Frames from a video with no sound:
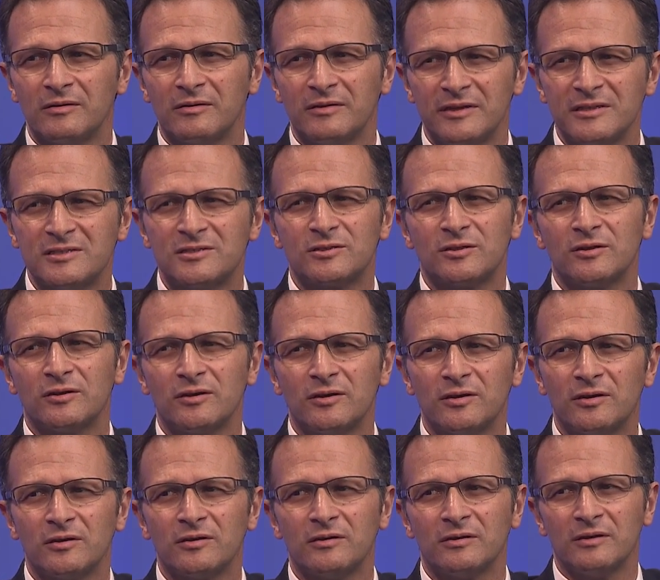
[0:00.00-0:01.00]
it's
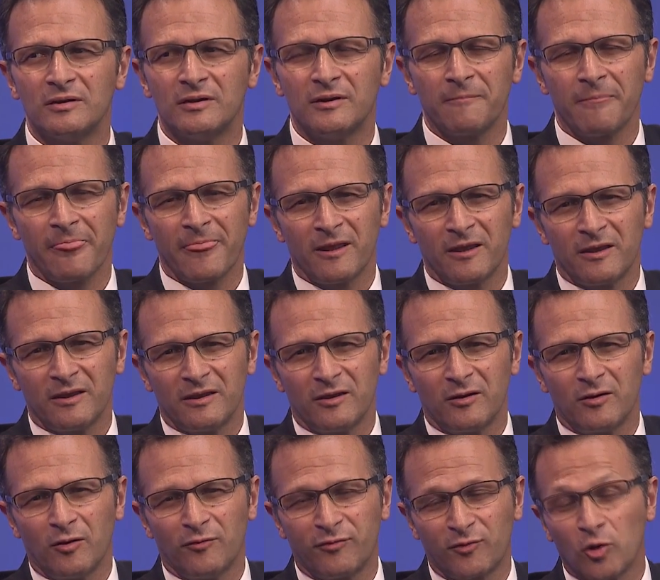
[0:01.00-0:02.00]

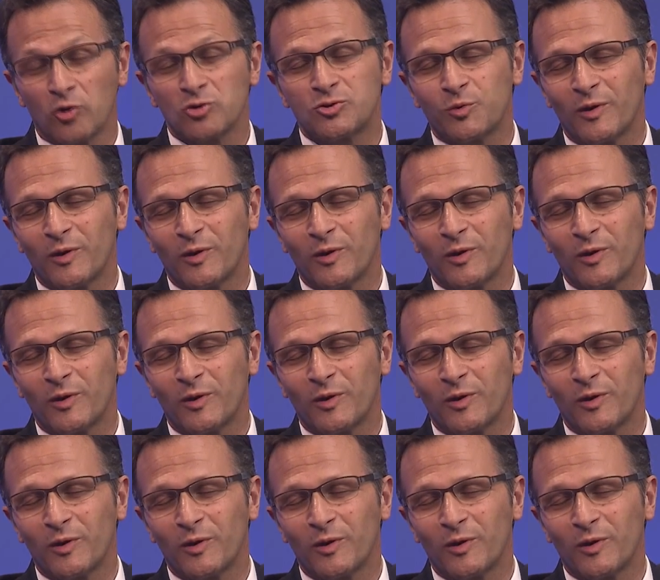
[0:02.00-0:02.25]
of course